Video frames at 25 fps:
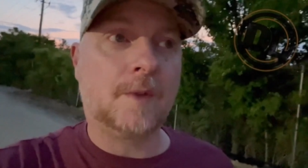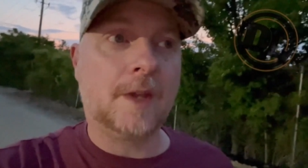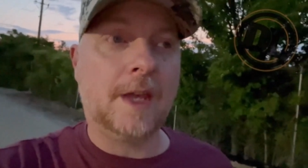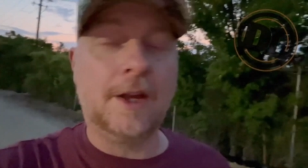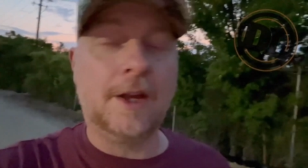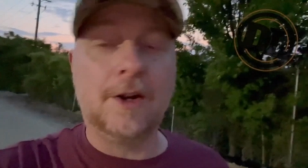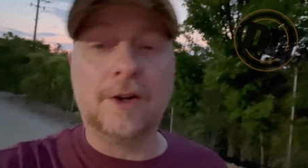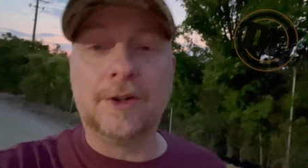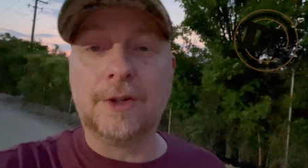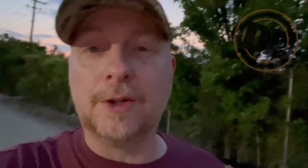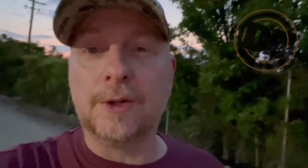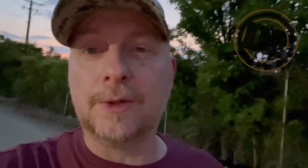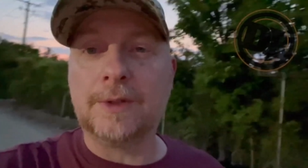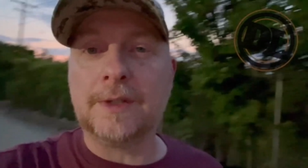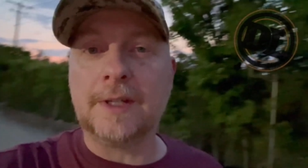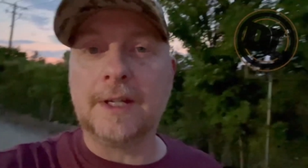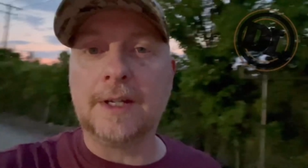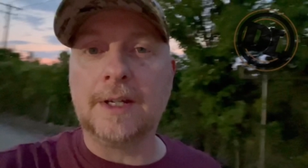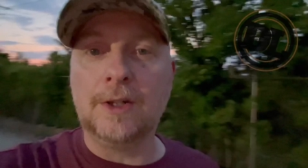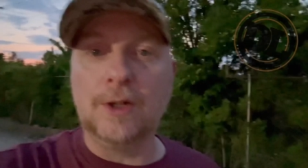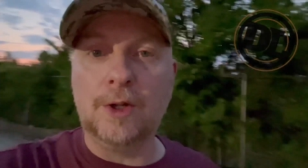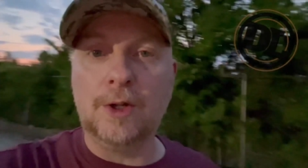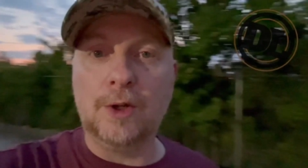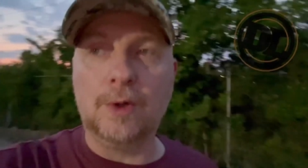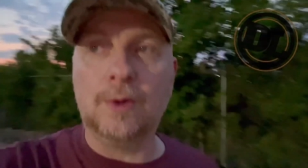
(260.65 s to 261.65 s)

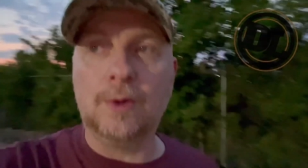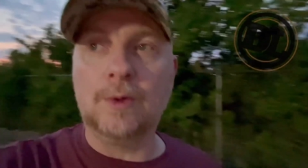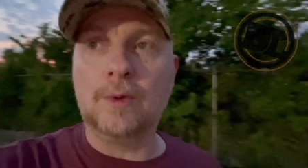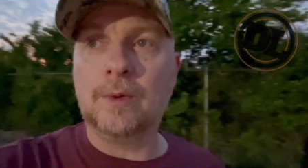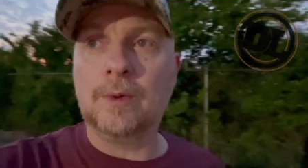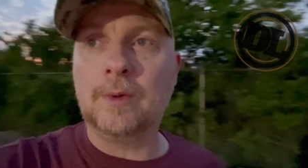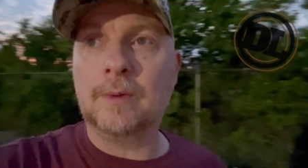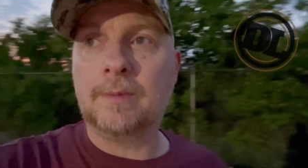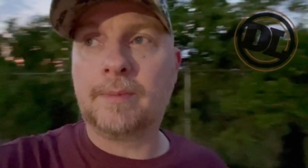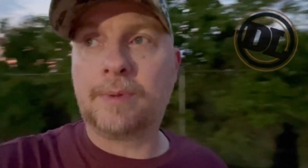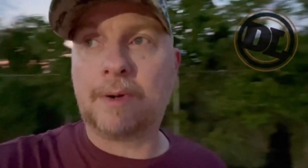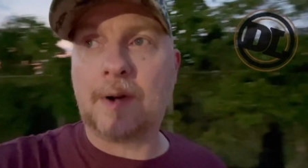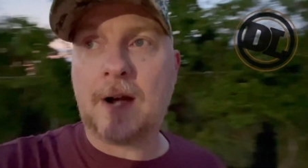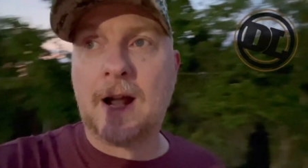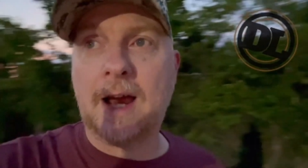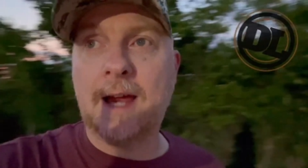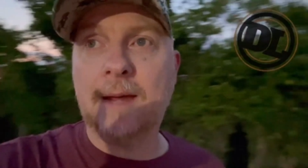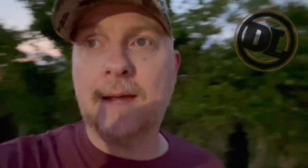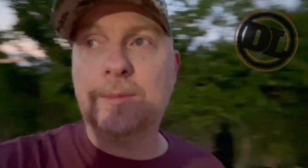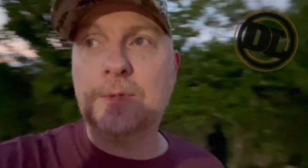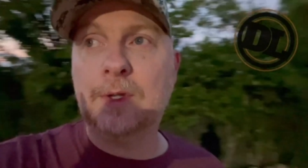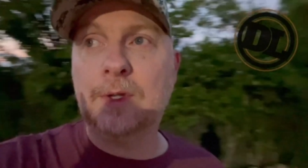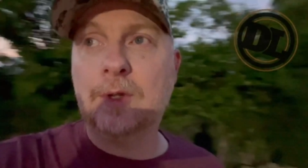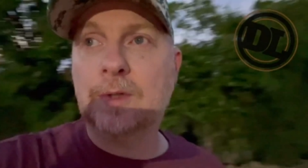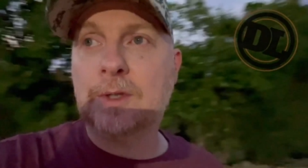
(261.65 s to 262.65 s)
introducing new
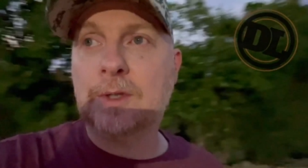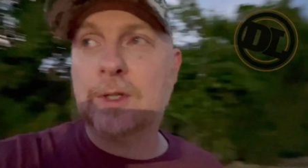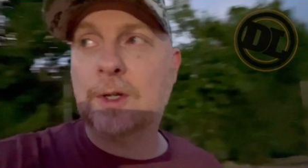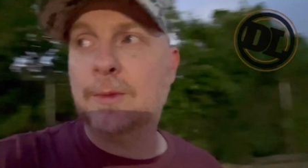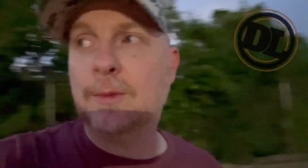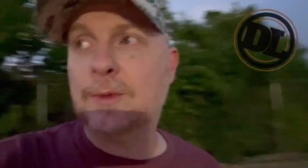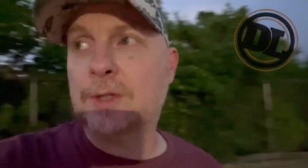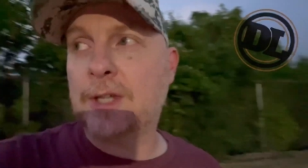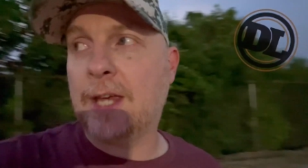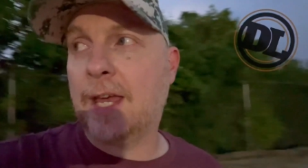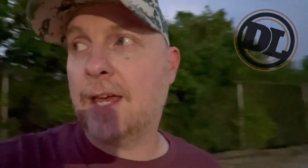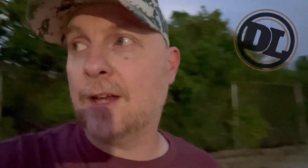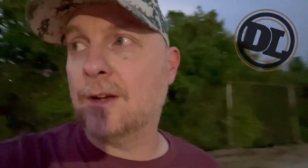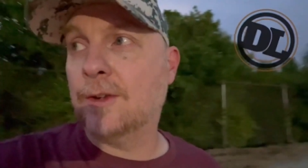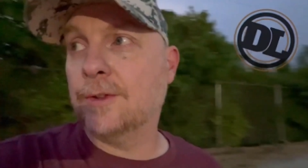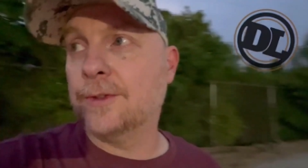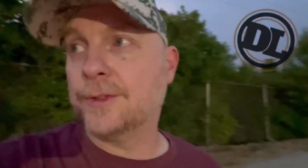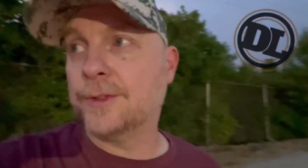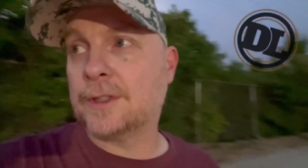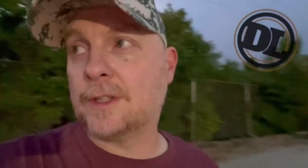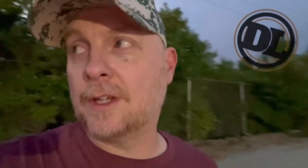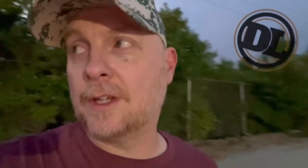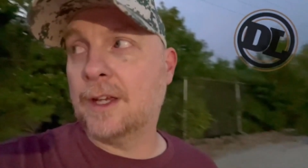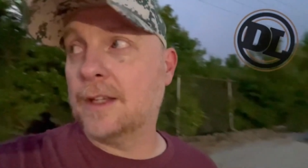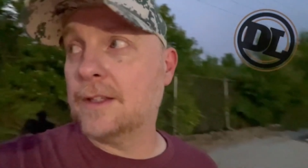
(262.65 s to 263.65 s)
Prime YouTube
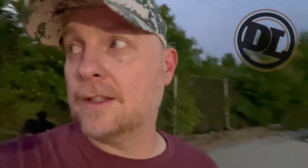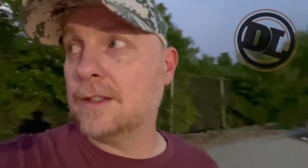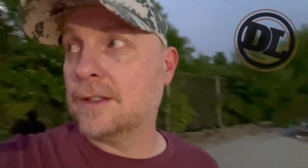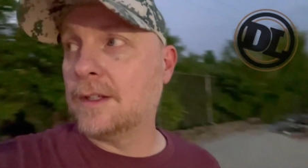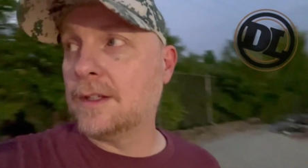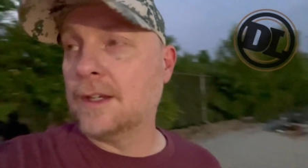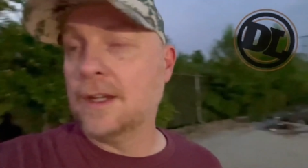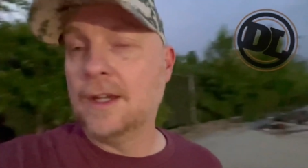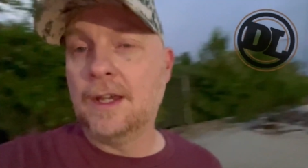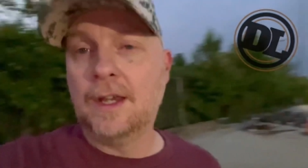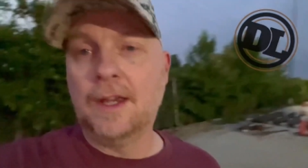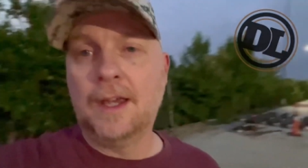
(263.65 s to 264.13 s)
channels because